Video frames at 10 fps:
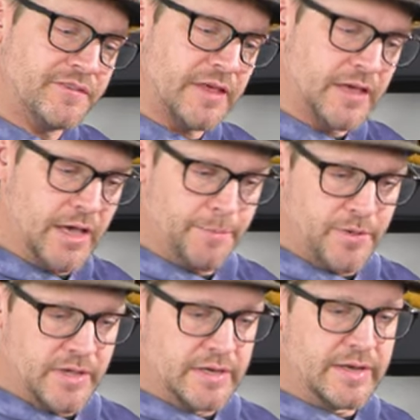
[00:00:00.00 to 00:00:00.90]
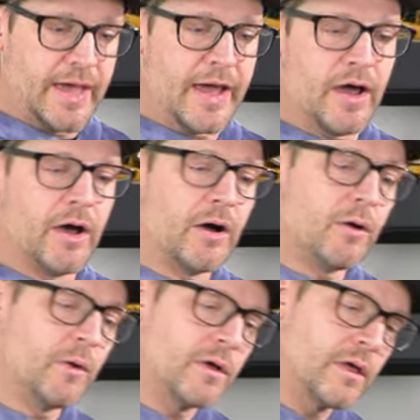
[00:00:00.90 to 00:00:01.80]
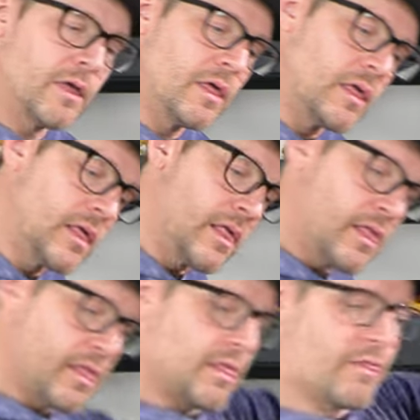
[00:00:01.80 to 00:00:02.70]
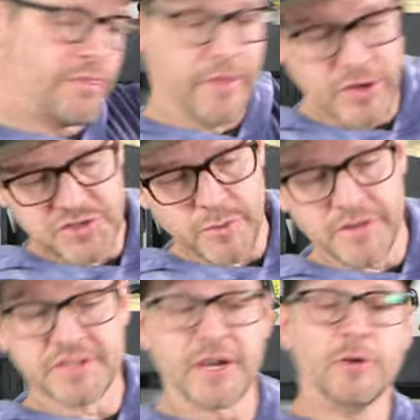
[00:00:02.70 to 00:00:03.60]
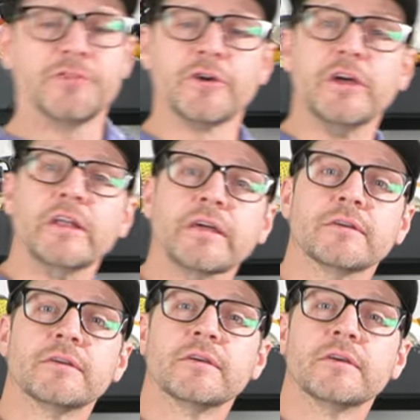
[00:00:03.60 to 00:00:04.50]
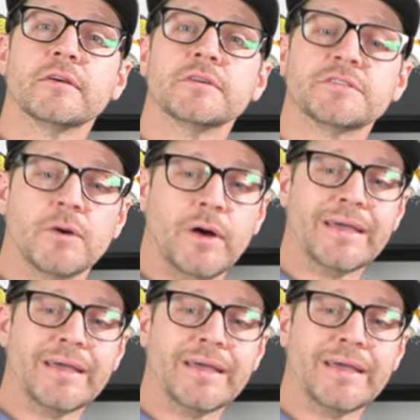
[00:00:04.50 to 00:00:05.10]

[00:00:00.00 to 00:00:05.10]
thing up. Now, there's where the toes are hitting. So